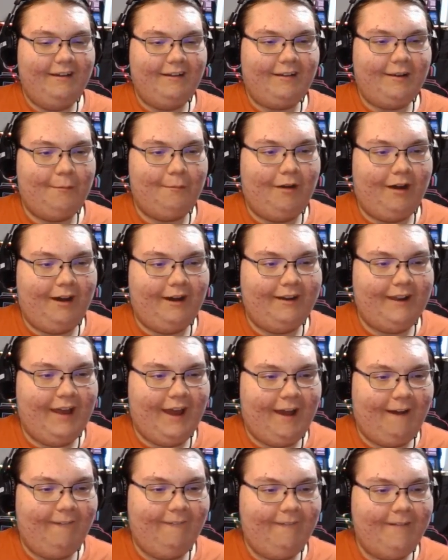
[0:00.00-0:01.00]
Come on
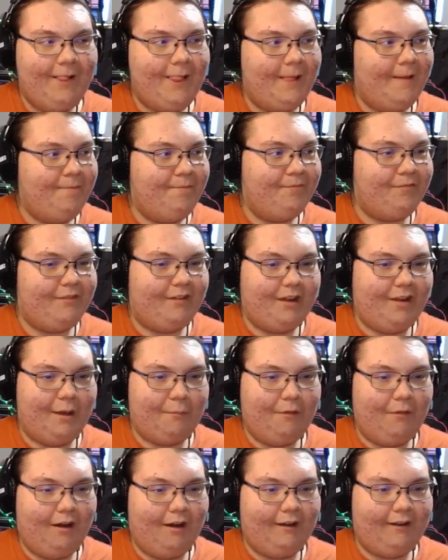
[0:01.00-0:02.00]
now,
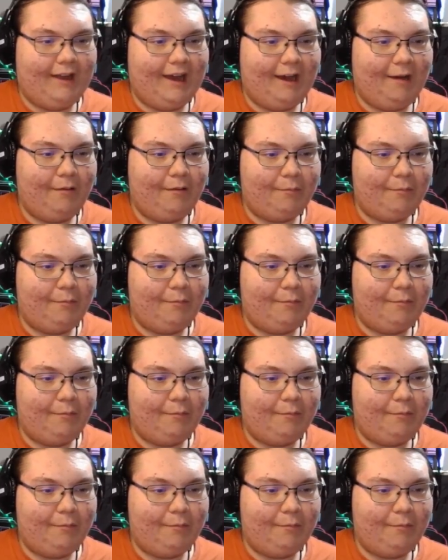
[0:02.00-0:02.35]
come on now,